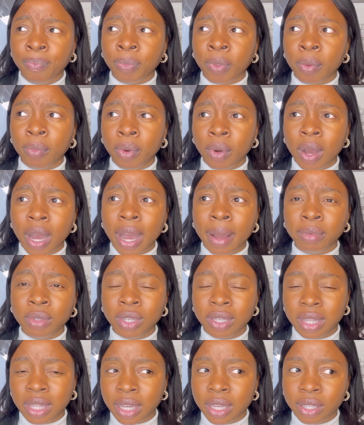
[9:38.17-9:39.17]
but I'm
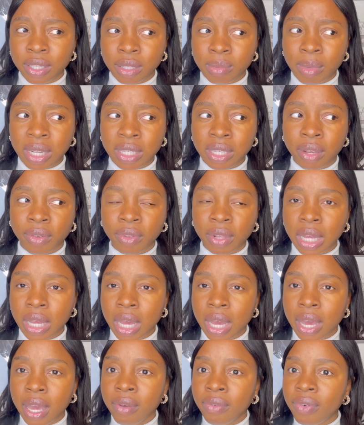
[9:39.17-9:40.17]
just thinking to myself,
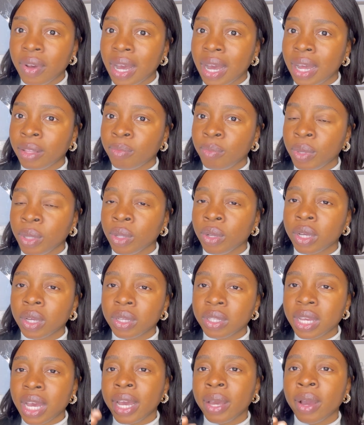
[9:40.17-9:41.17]
if I had been,
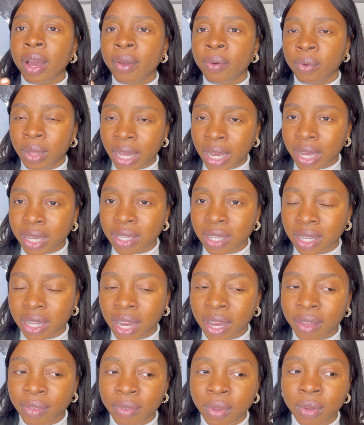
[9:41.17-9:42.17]
because I like I said,
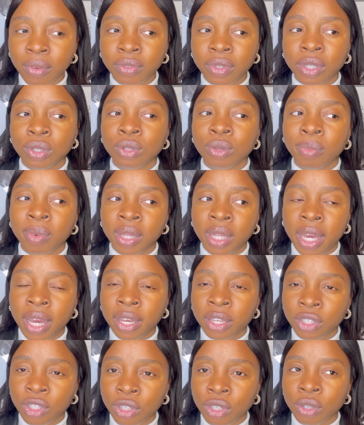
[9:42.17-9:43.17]
I involved in so many
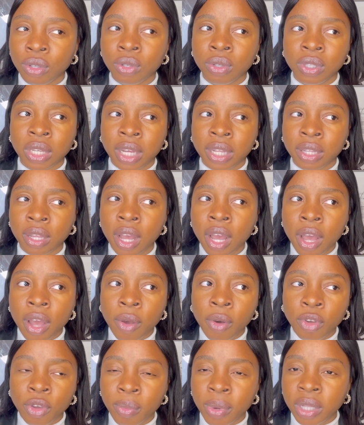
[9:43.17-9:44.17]
NGOs and
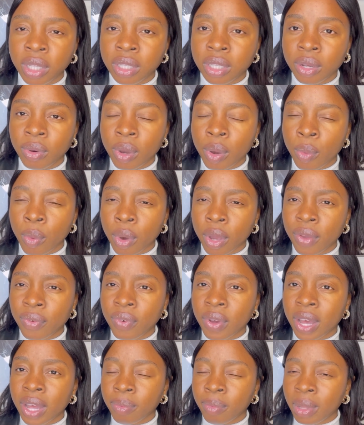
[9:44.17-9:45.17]
humanitarian work. If
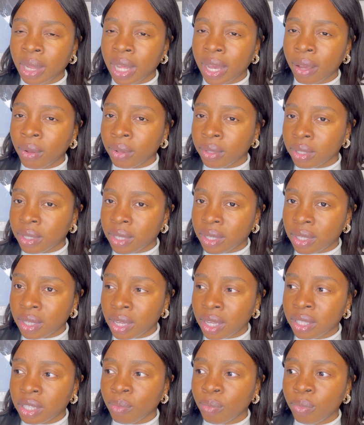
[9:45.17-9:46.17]
I had been like
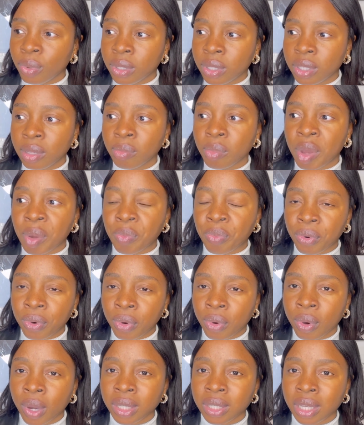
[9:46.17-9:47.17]
consistent in posting my
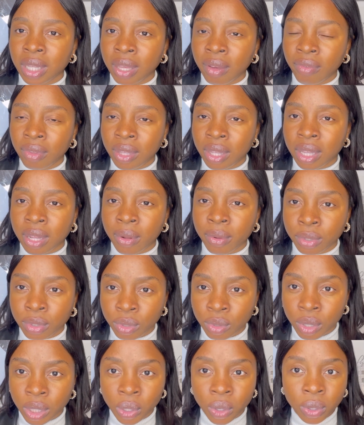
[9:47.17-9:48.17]
progress and everything I was
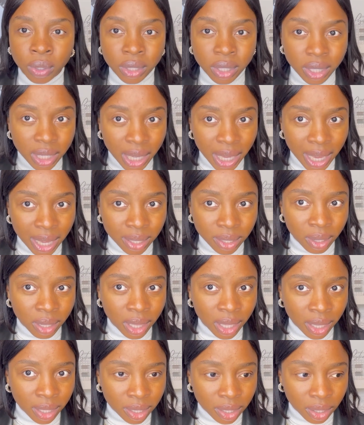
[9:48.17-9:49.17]
doing all these years on
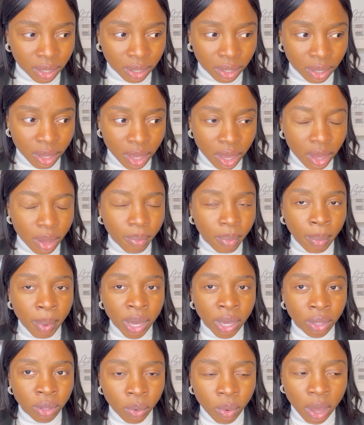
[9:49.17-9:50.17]
LinkedIn, Baba,
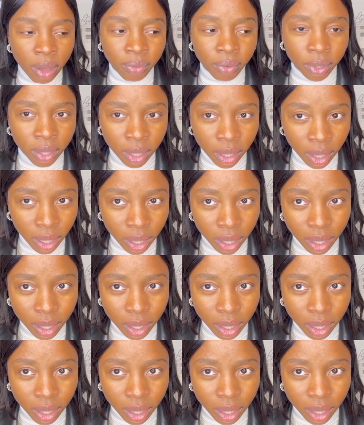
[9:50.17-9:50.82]
you know where for day.